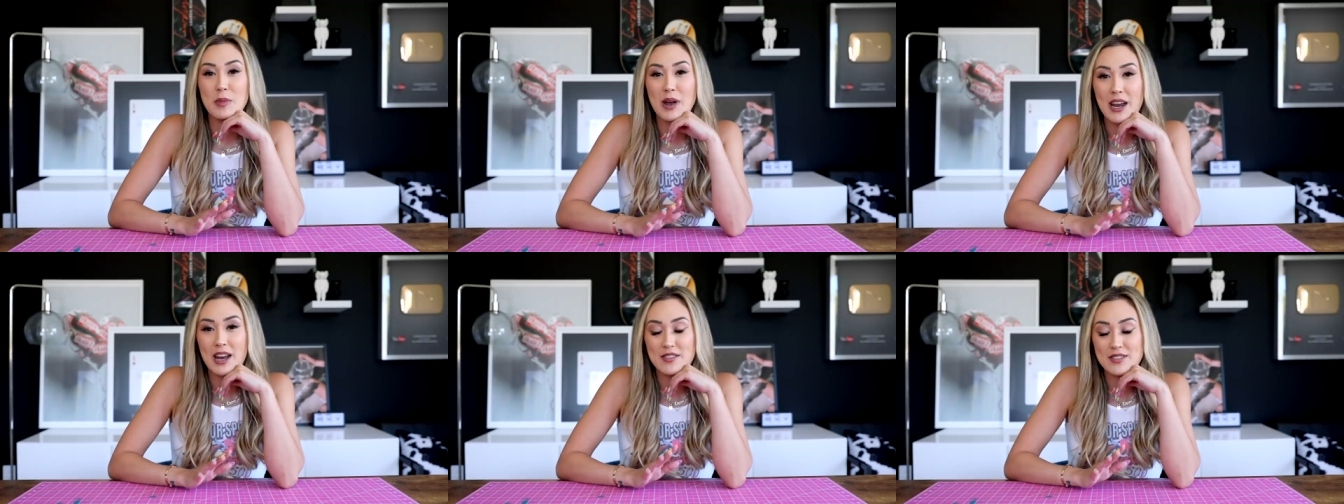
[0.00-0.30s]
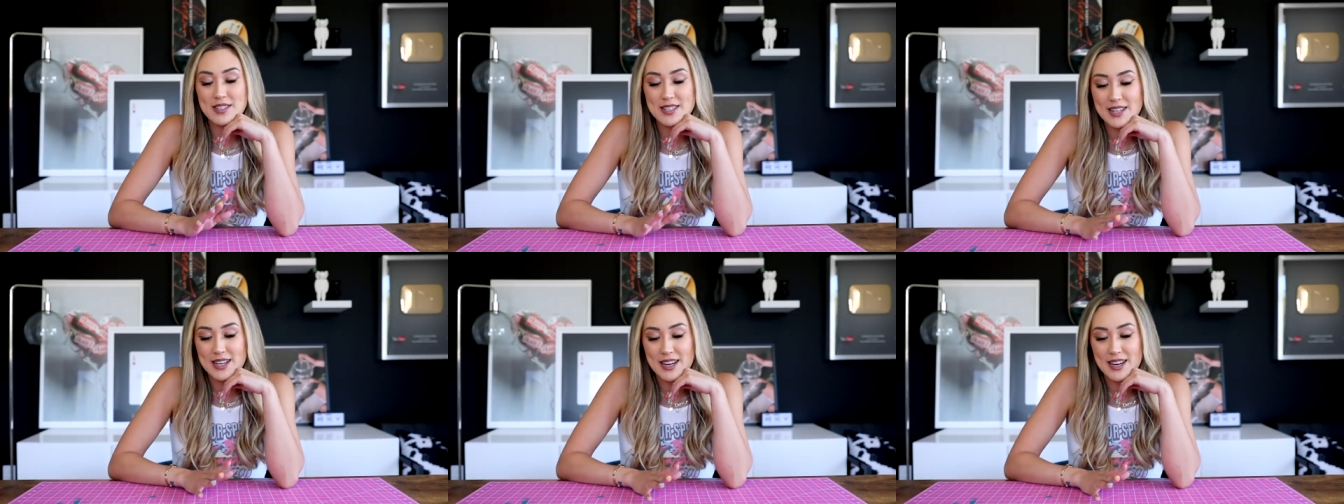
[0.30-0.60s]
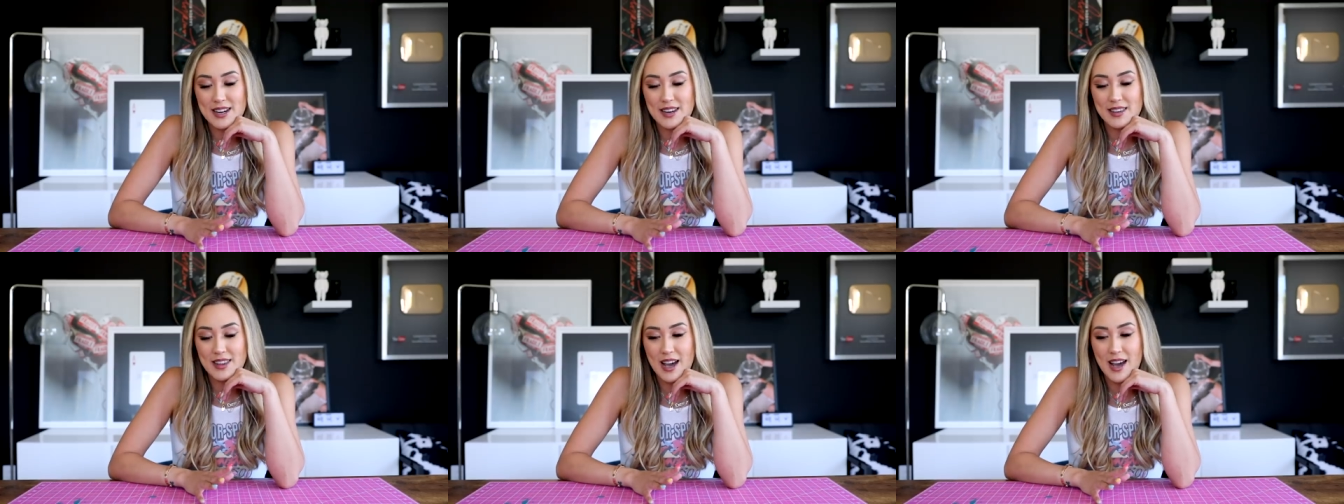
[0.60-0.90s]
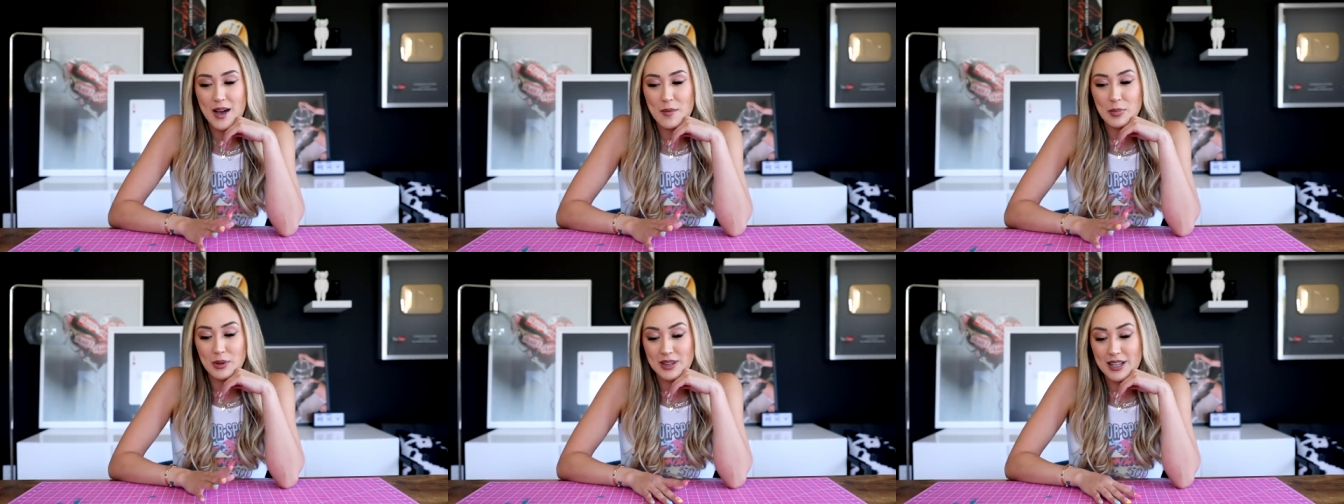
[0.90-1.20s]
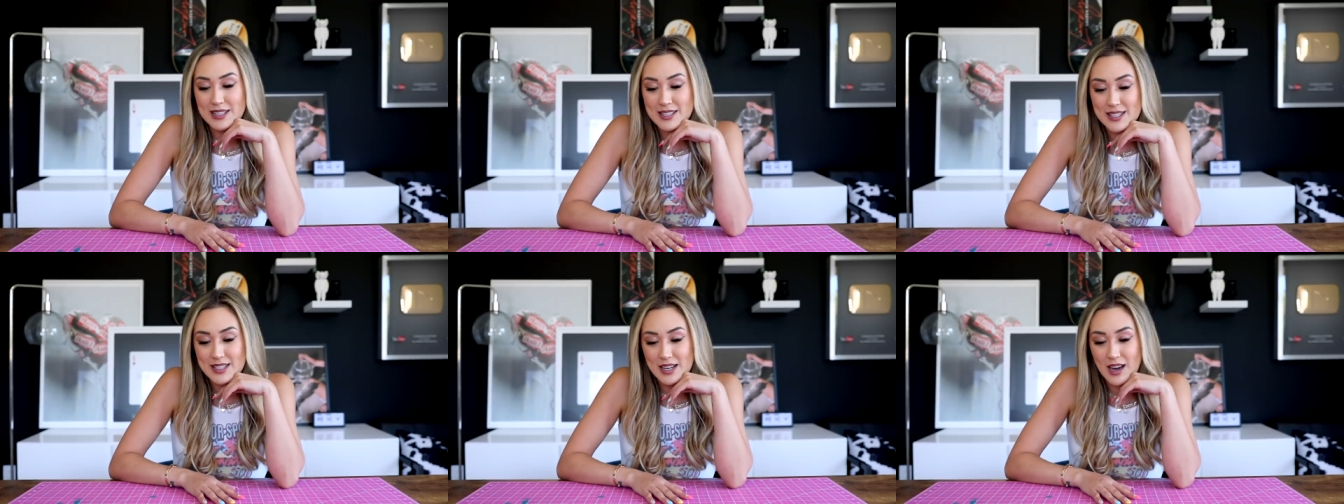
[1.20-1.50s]
may have seen that
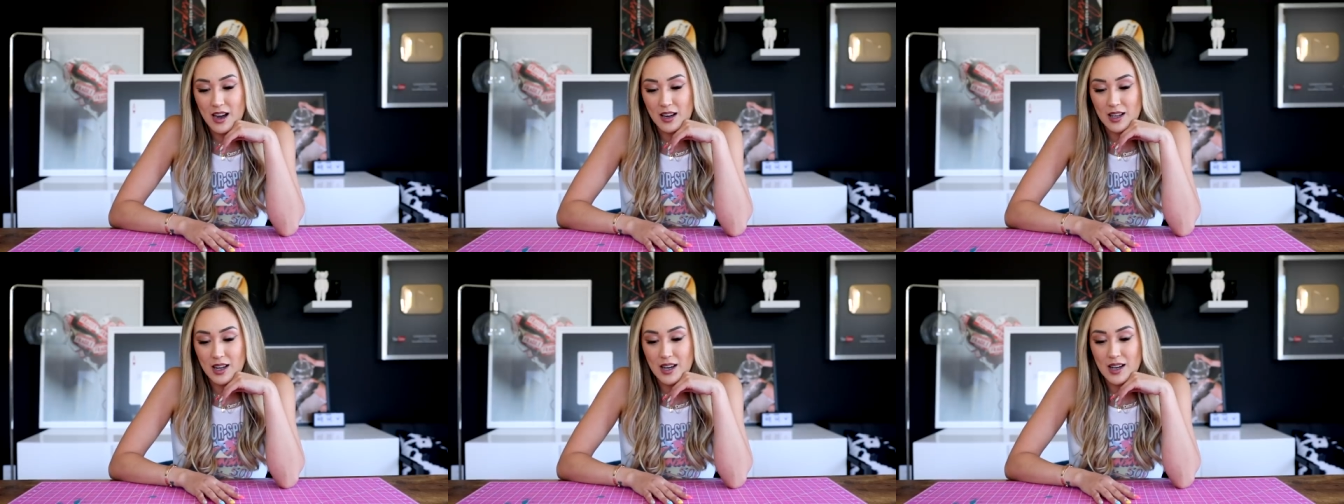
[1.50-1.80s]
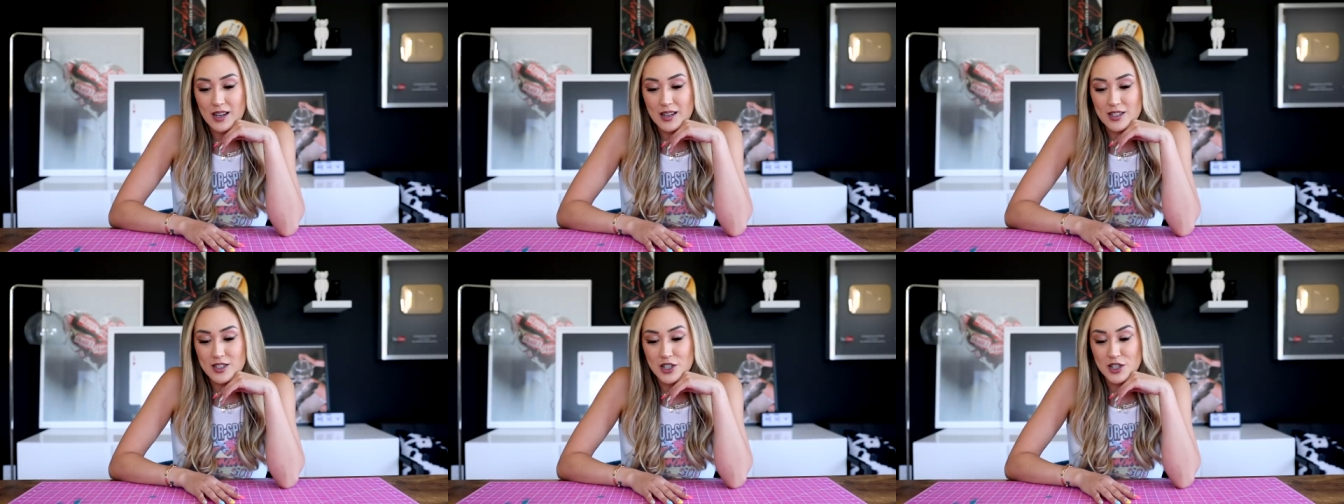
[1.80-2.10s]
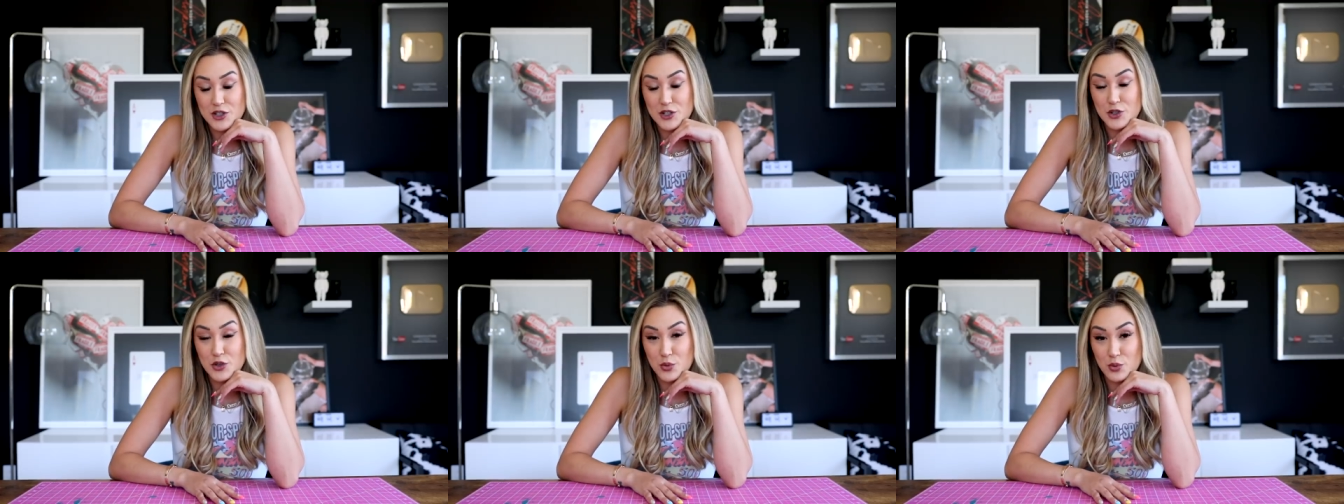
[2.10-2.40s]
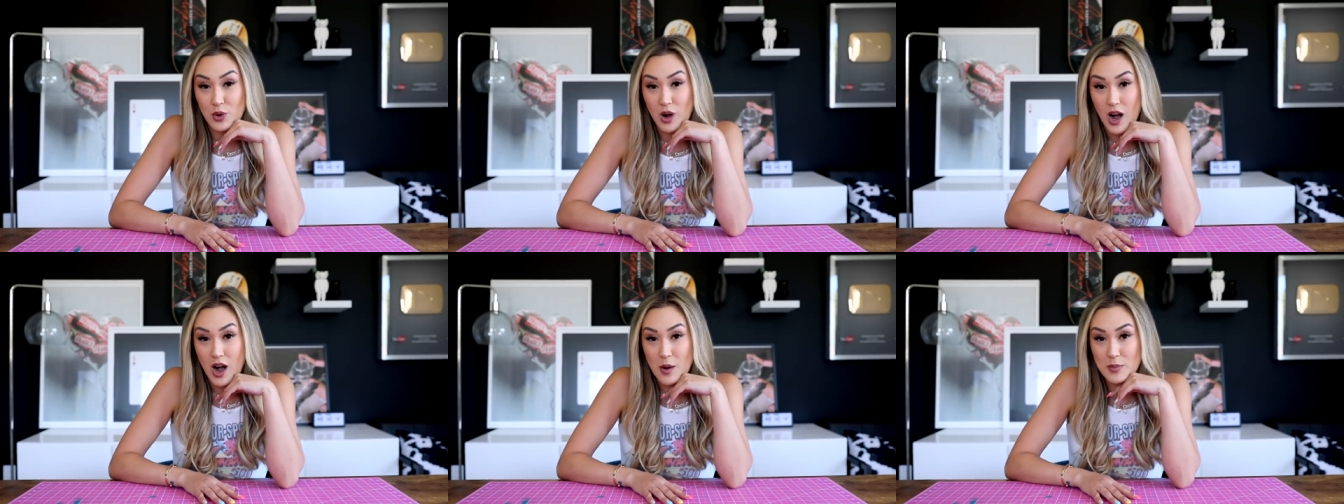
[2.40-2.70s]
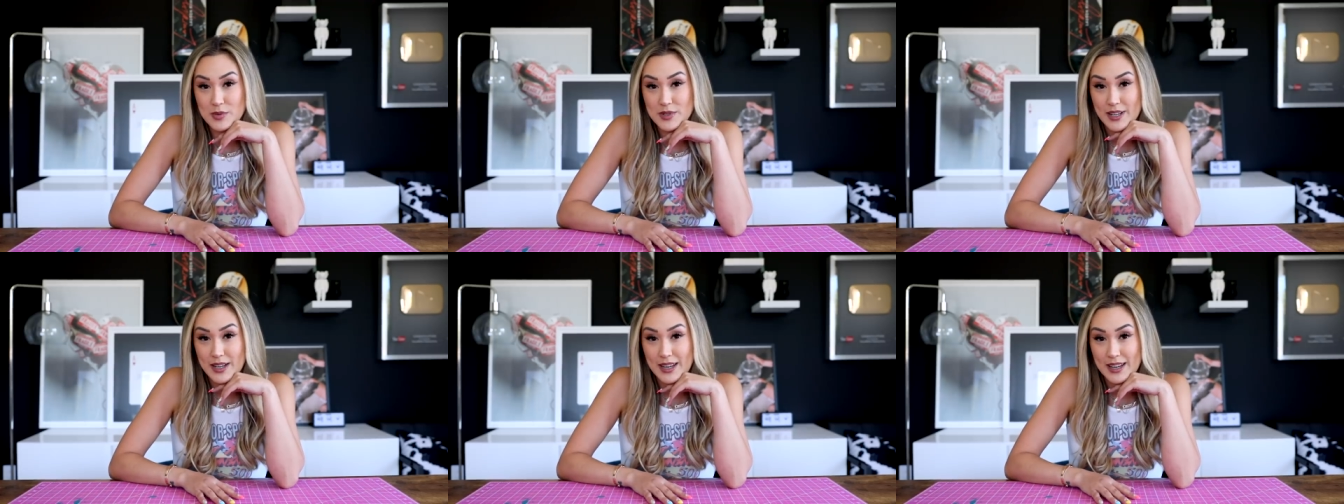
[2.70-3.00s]
Balenciaga just
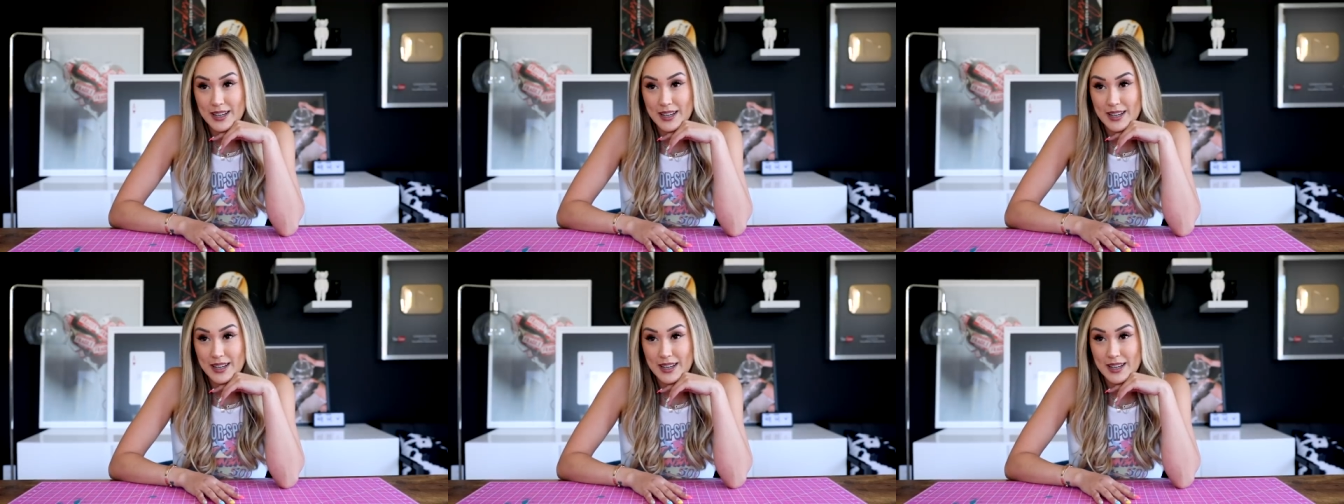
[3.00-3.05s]
dropped